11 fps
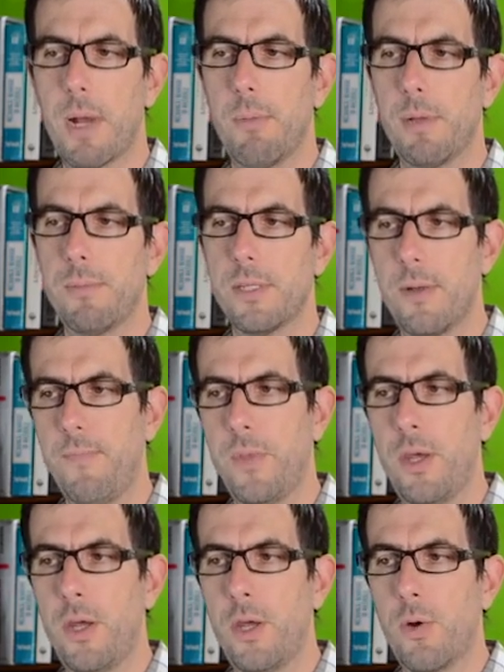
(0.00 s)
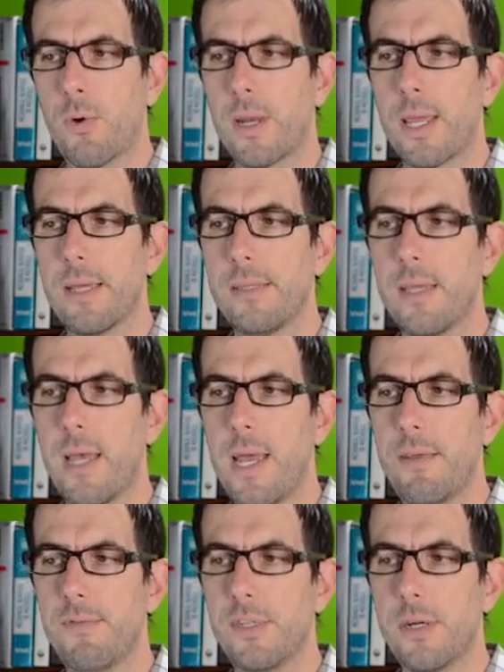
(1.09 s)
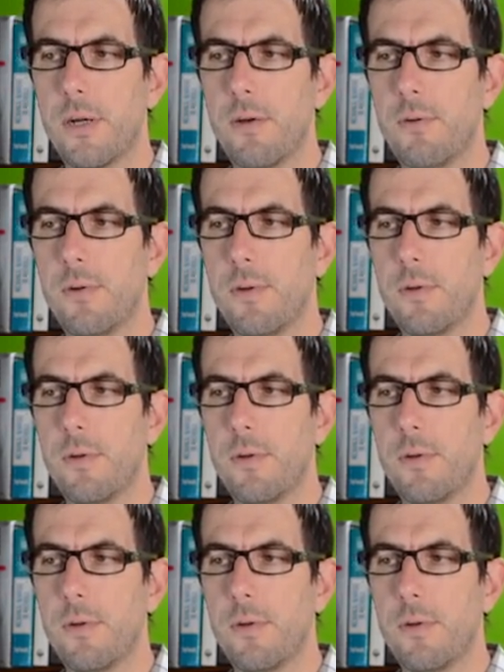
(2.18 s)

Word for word: problems, we're going to get sine of zero